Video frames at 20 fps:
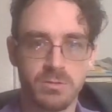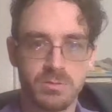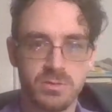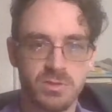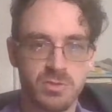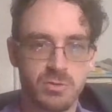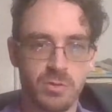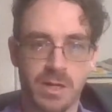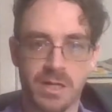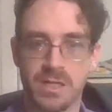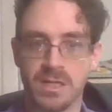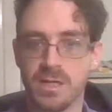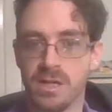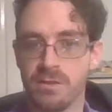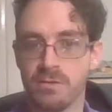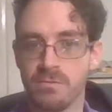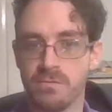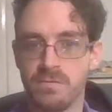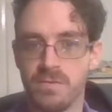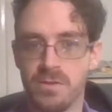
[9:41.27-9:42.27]
drank
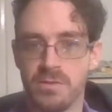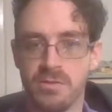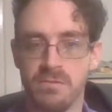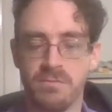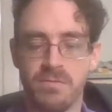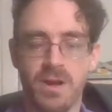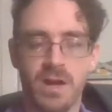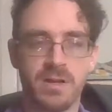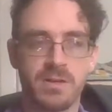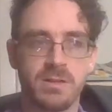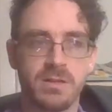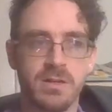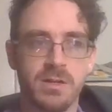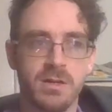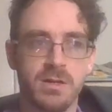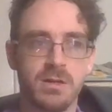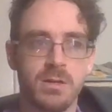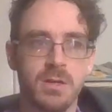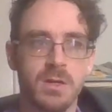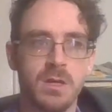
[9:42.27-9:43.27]
another fifth of
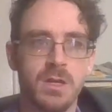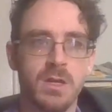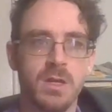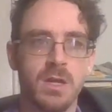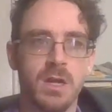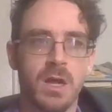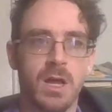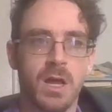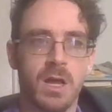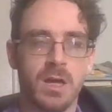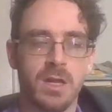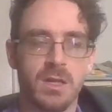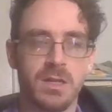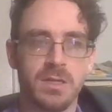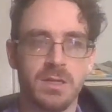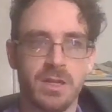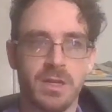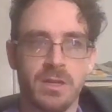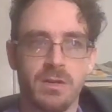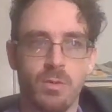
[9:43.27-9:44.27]
vodka,
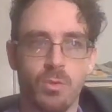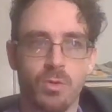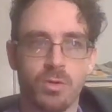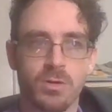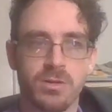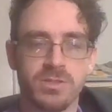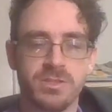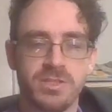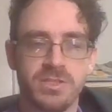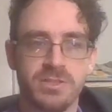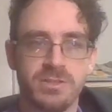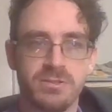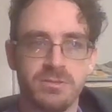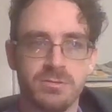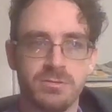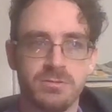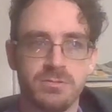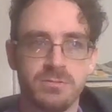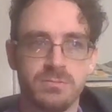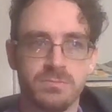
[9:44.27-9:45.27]
in order
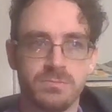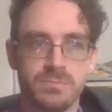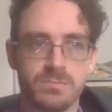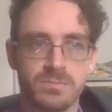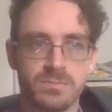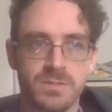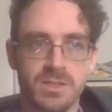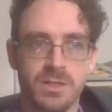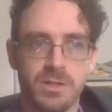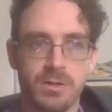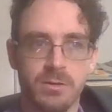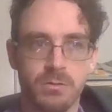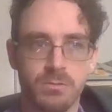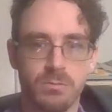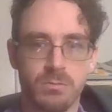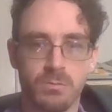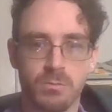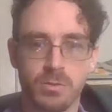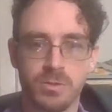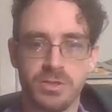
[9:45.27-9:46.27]
to
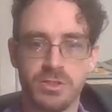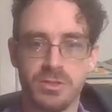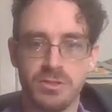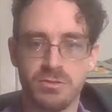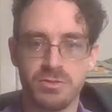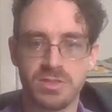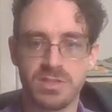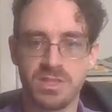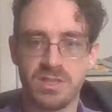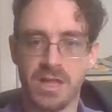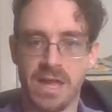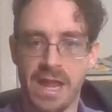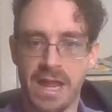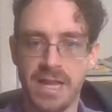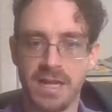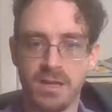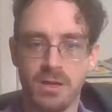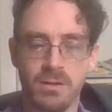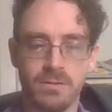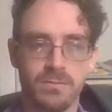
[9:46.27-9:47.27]
reduce the
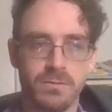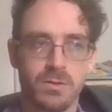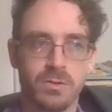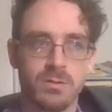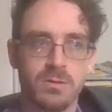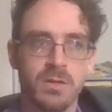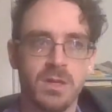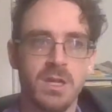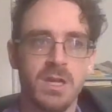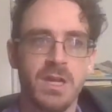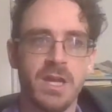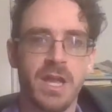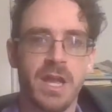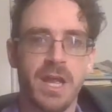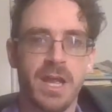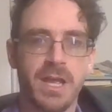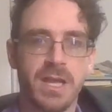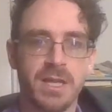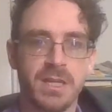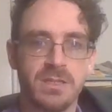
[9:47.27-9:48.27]
hangover,
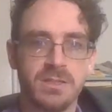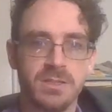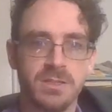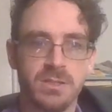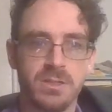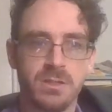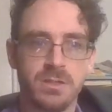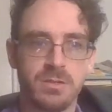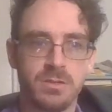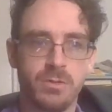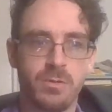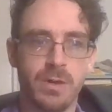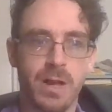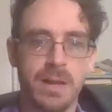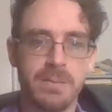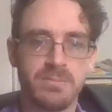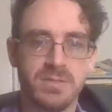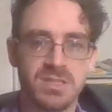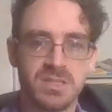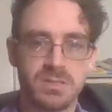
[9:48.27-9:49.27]
and
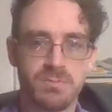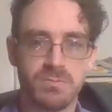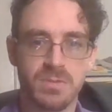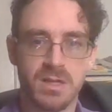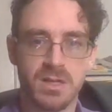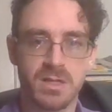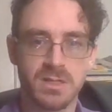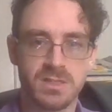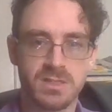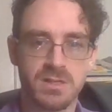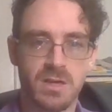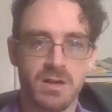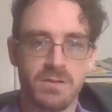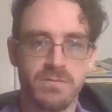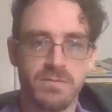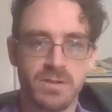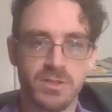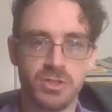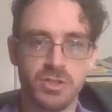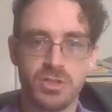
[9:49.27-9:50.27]
grabbed his
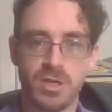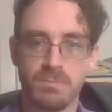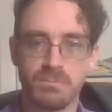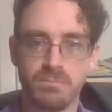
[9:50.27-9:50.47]
stuff and